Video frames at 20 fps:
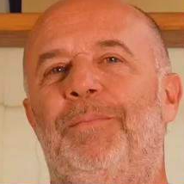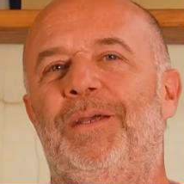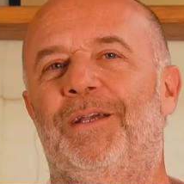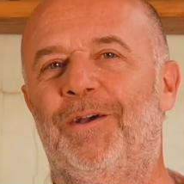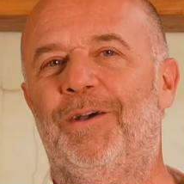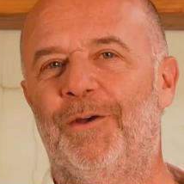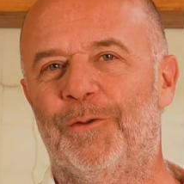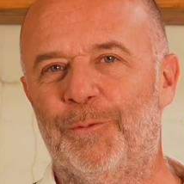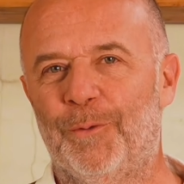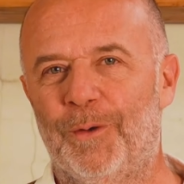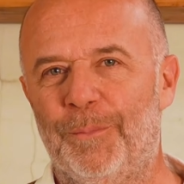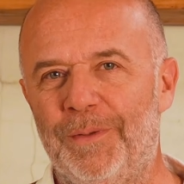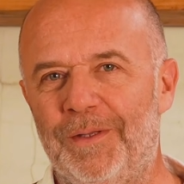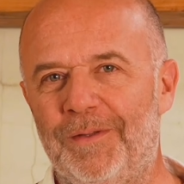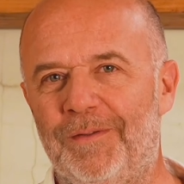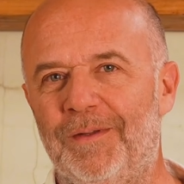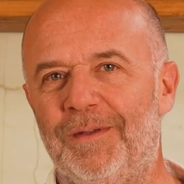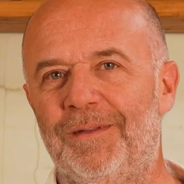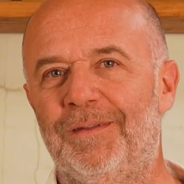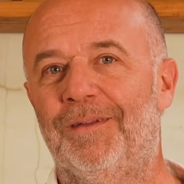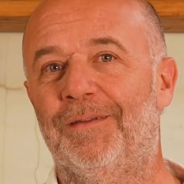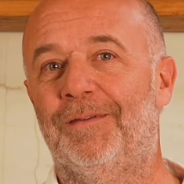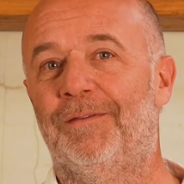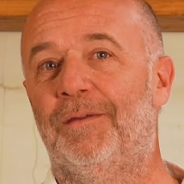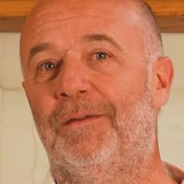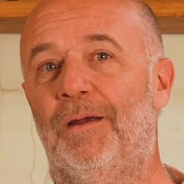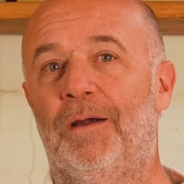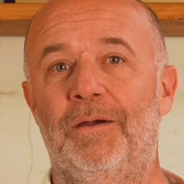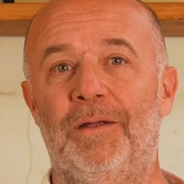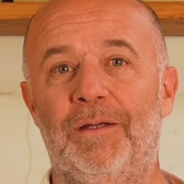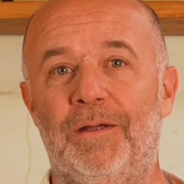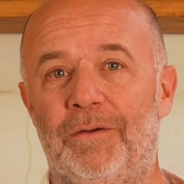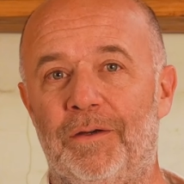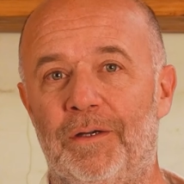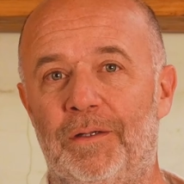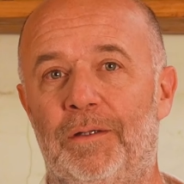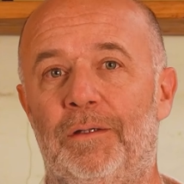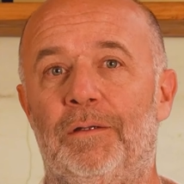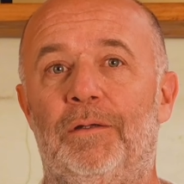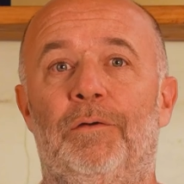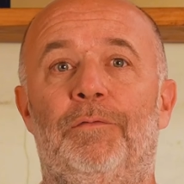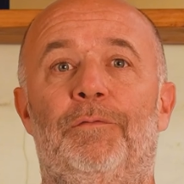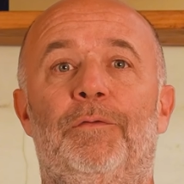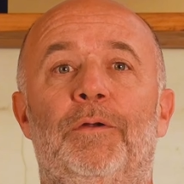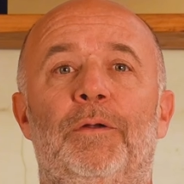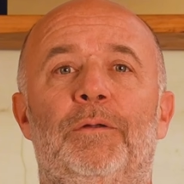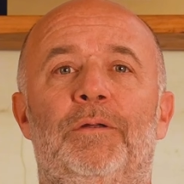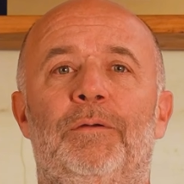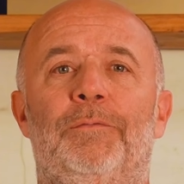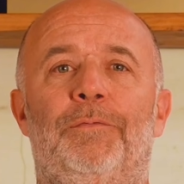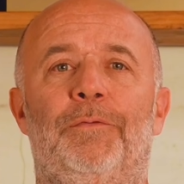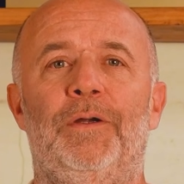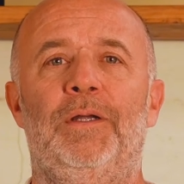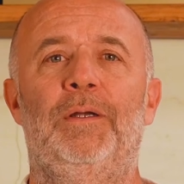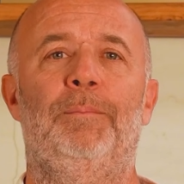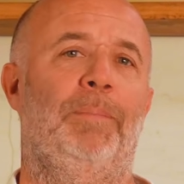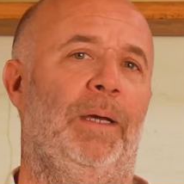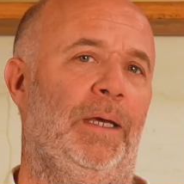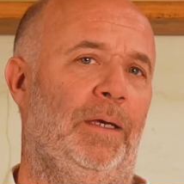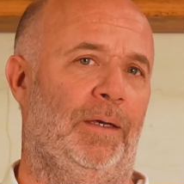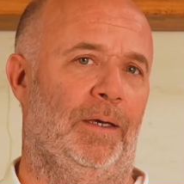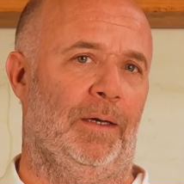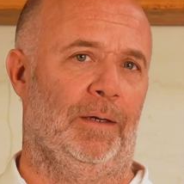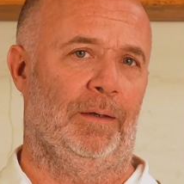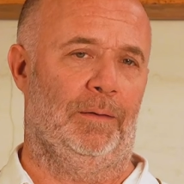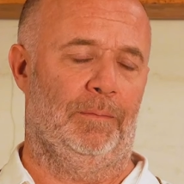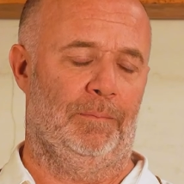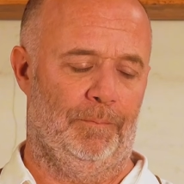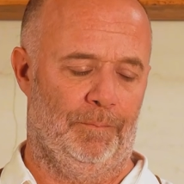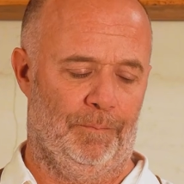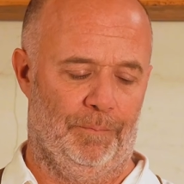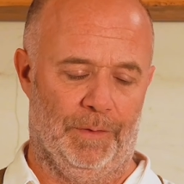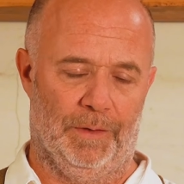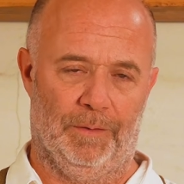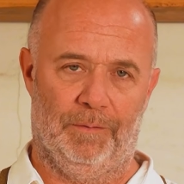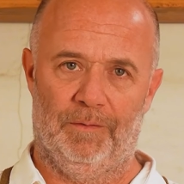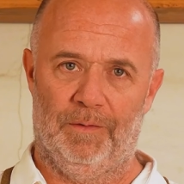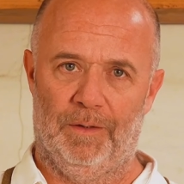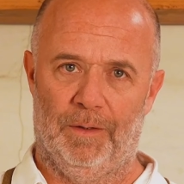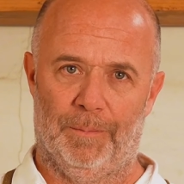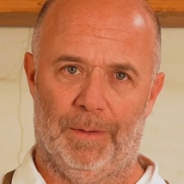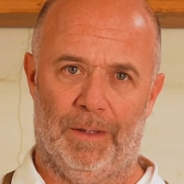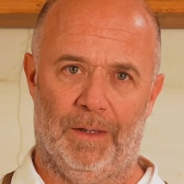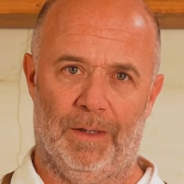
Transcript: Because we're missing the star ingredient of gluten-free baking, the psyllium